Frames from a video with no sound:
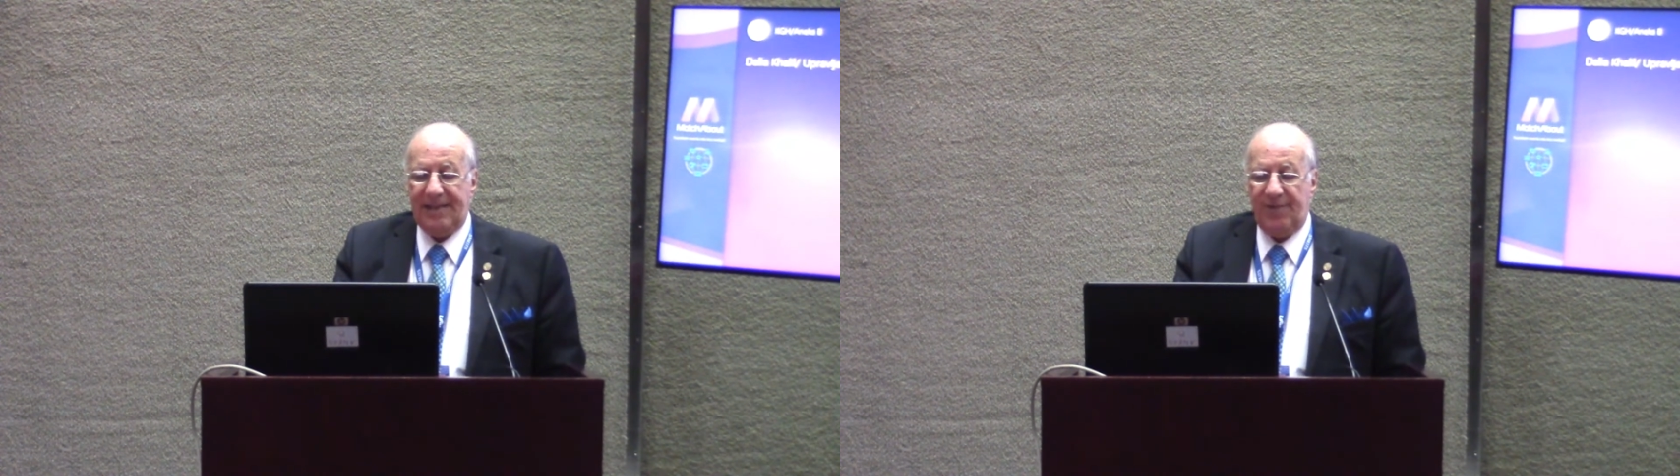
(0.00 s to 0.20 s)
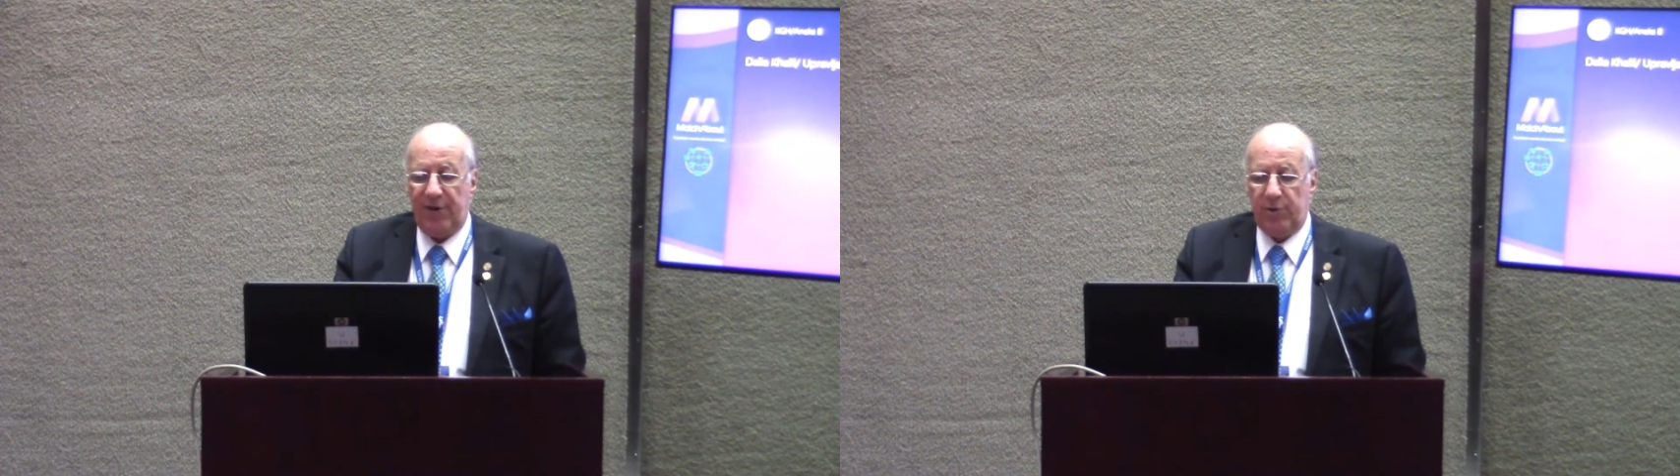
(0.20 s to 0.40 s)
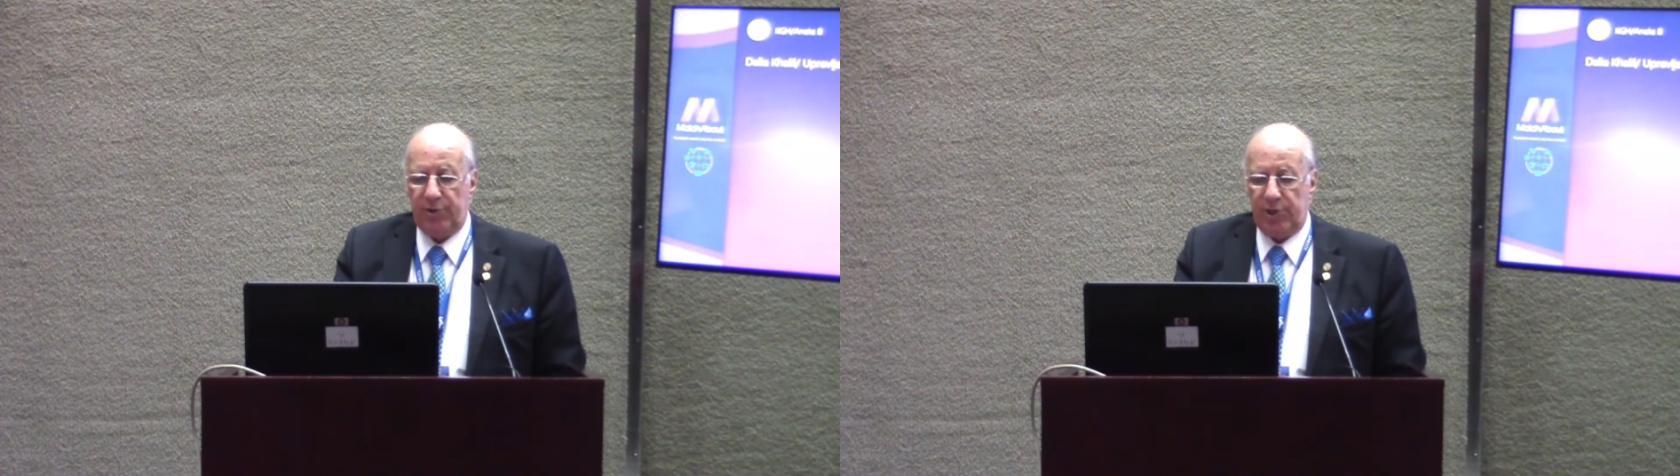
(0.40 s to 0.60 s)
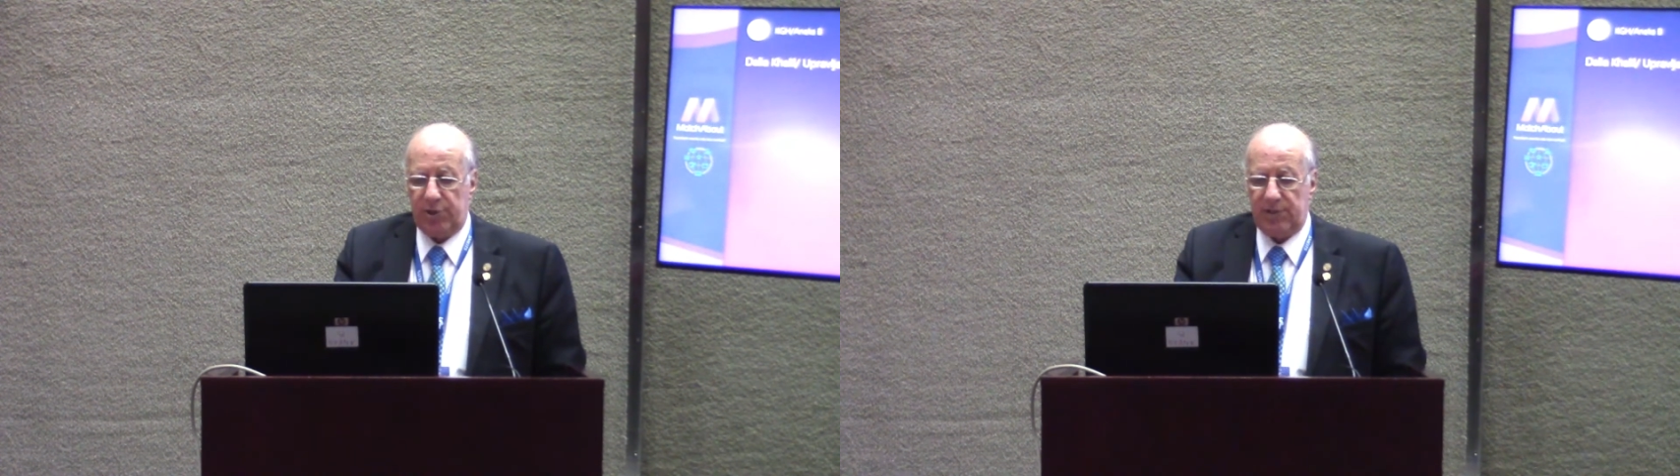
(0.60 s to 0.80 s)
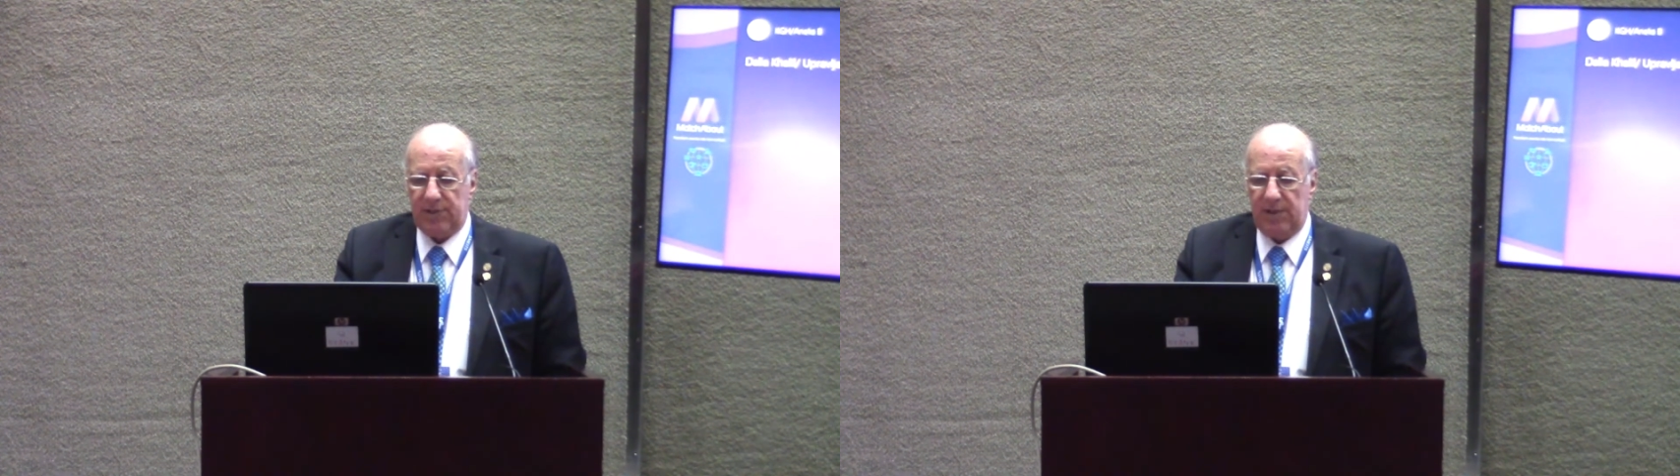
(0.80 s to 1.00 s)
different
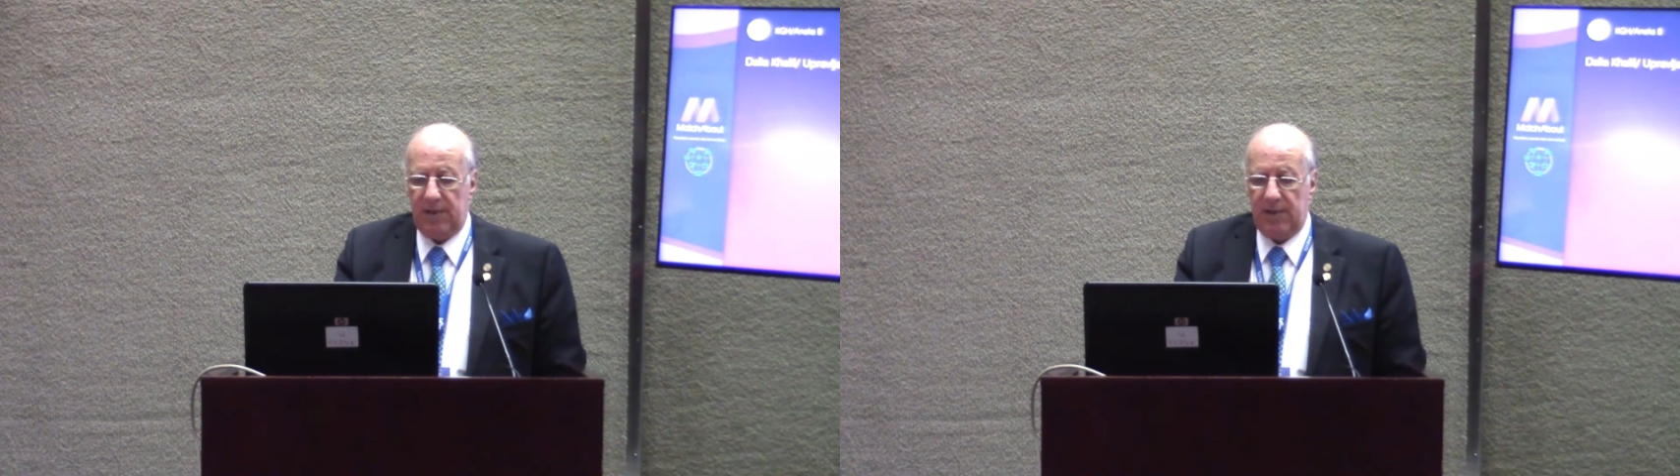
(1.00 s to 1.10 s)
conditions.